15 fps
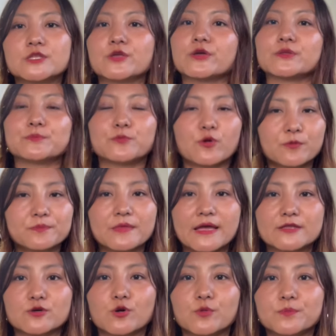You can book
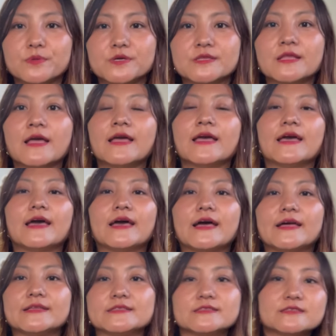that open
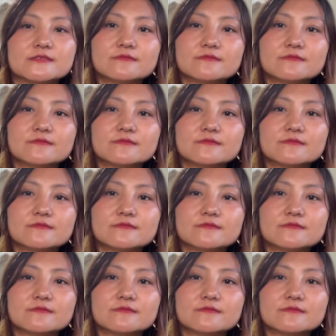and